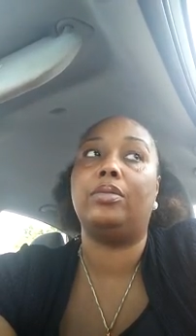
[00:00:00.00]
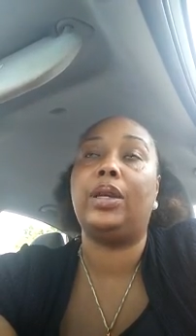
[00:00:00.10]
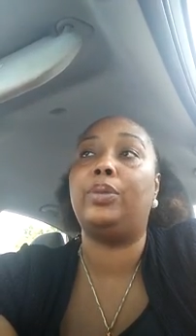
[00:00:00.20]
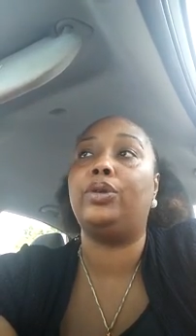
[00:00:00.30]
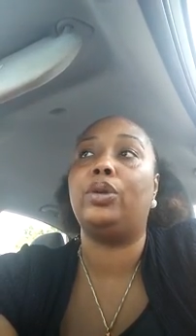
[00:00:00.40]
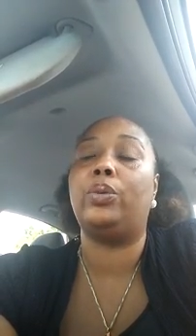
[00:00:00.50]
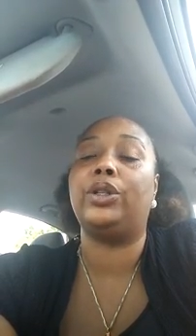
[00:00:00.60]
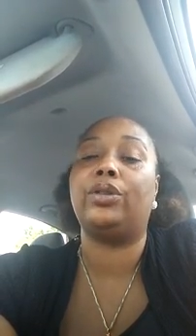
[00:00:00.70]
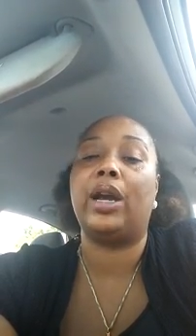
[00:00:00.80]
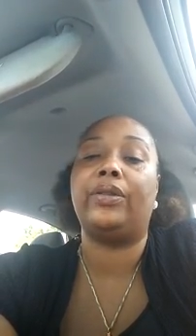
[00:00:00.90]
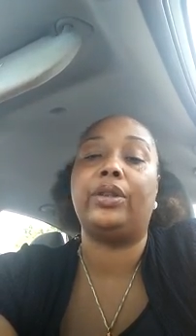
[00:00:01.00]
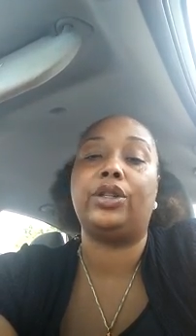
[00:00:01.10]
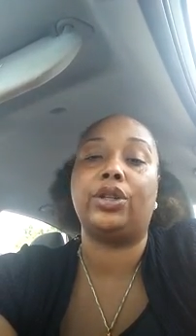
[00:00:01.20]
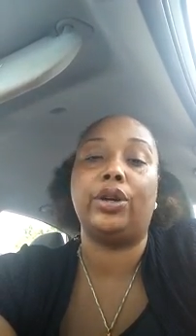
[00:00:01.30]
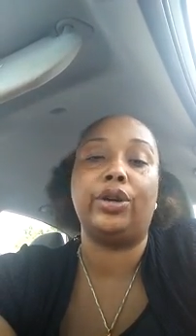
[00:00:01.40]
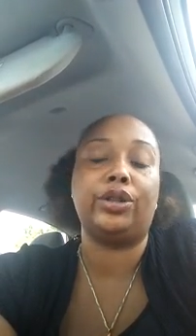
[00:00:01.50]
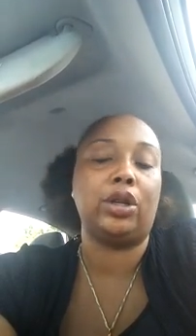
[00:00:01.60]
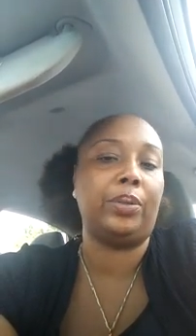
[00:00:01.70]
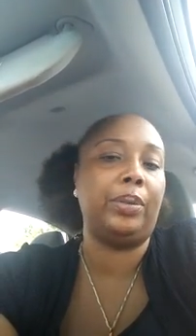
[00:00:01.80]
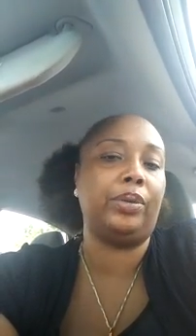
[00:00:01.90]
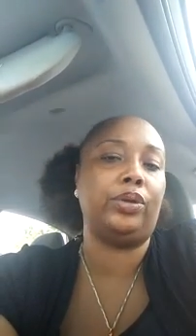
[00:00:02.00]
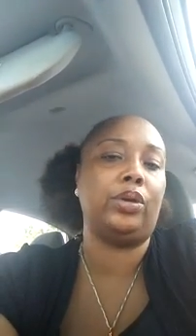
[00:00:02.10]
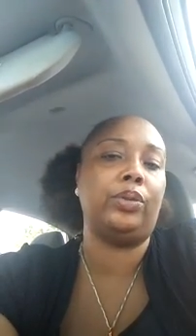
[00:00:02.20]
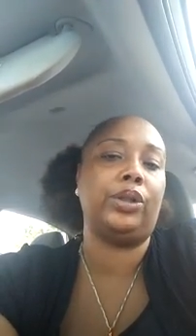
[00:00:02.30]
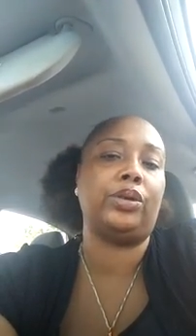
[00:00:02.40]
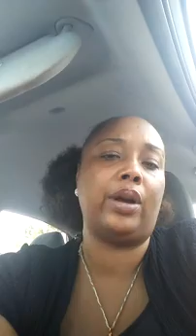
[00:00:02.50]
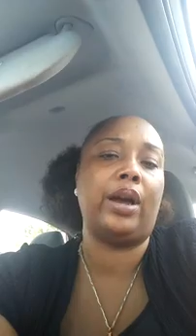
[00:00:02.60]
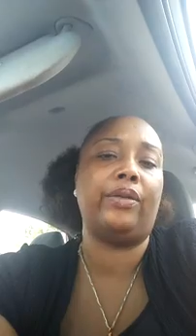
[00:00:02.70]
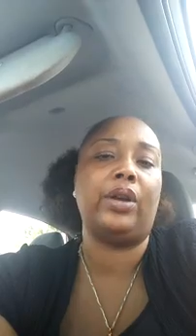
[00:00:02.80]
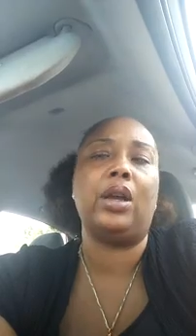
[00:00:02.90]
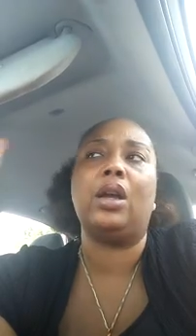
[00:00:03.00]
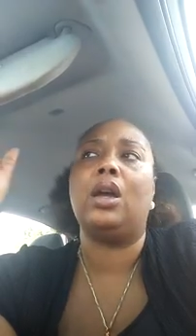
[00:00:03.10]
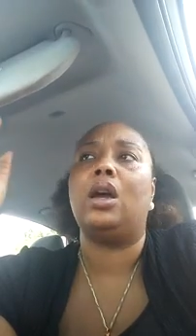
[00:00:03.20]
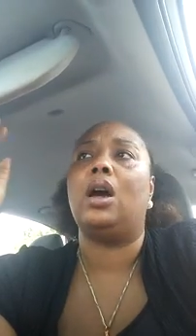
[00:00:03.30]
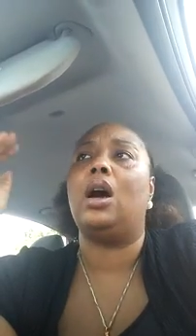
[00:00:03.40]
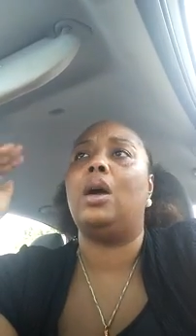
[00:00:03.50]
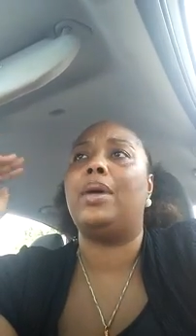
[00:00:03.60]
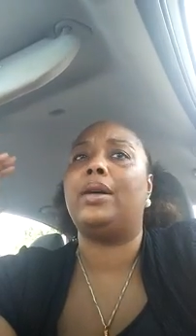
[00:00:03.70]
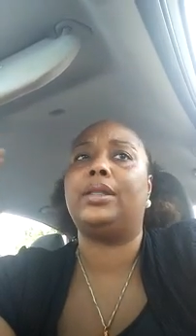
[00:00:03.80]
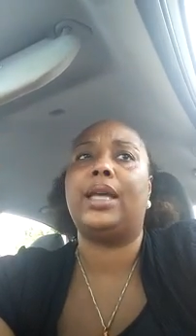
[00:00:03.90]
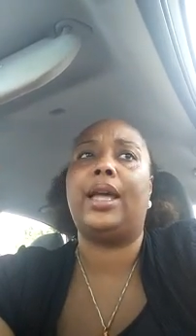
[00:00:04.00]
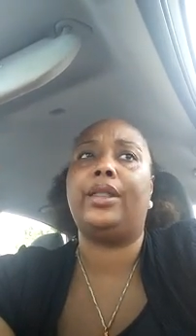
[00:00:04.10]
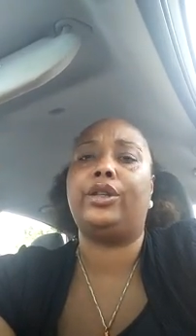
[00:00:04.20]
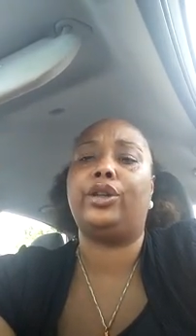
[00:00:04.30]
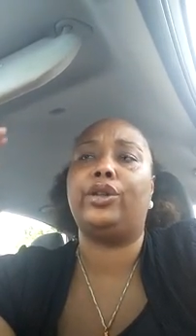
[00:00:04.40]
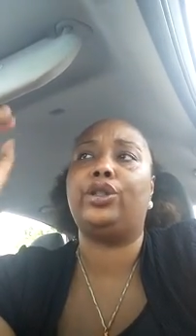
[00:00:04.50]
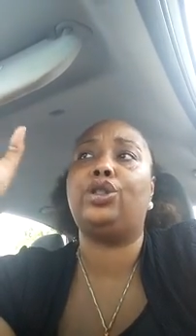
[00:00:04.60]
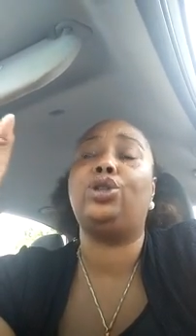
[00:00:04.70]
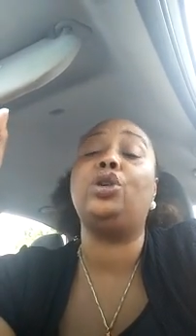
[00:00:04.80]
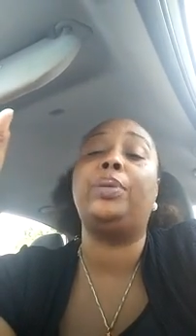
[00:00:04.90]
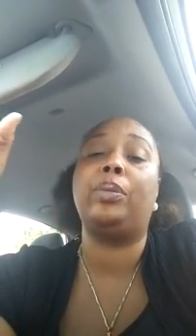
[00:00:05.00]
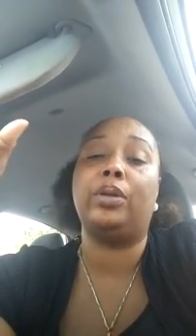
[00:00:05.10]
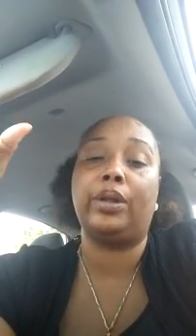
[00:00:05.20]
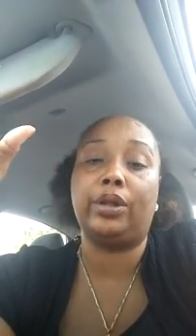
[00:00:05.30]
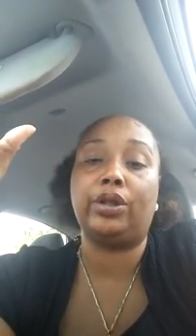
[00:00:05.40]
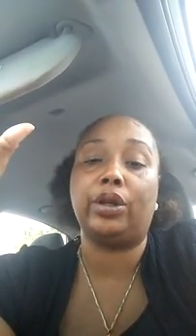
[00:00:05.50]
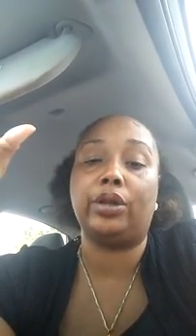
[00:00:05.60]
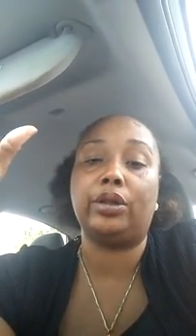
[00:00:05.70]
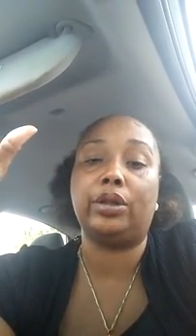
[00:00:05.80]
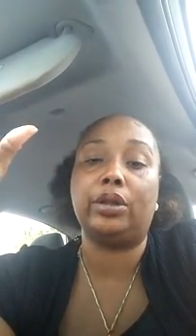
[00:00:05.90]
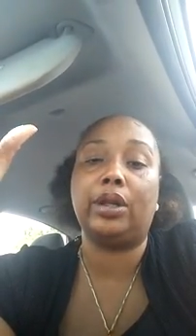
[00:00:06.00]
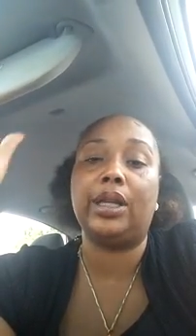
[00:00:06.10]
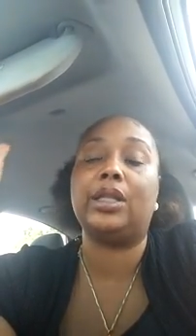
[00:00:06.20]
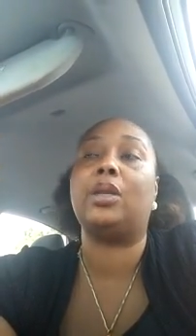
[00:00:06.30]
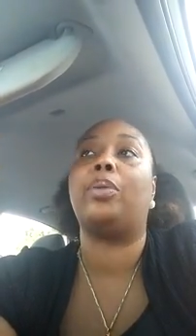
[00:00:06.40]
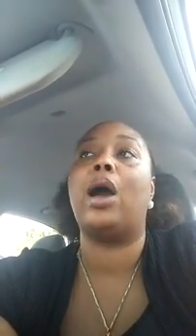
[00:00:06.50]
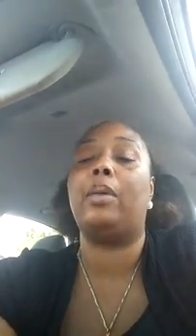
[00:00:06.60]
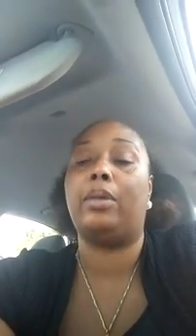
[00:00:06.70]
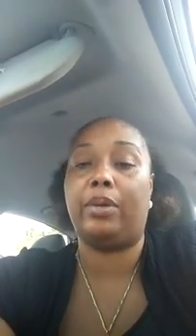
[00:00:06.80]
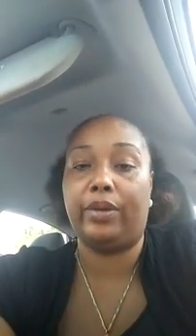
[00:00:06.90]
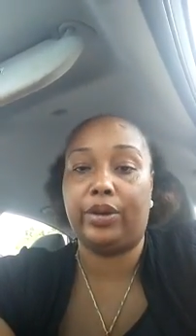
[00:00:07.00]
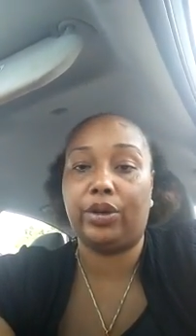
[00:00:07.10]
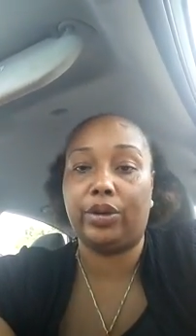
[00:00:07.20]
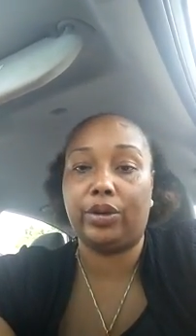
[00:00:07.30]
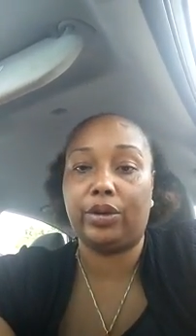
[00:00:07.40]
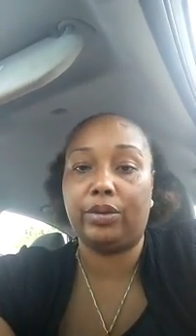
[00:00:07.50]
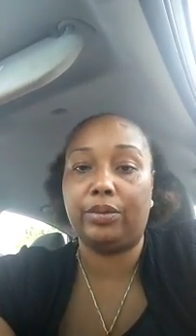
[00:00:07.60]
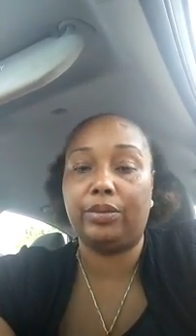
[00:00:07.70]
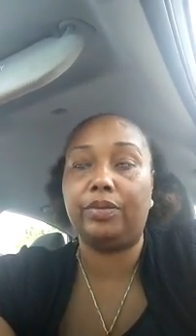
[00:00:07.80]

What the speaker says: people doing witchcraft in the church, or people doing witchcraft outside of the church to people in the church, is the problem of the church.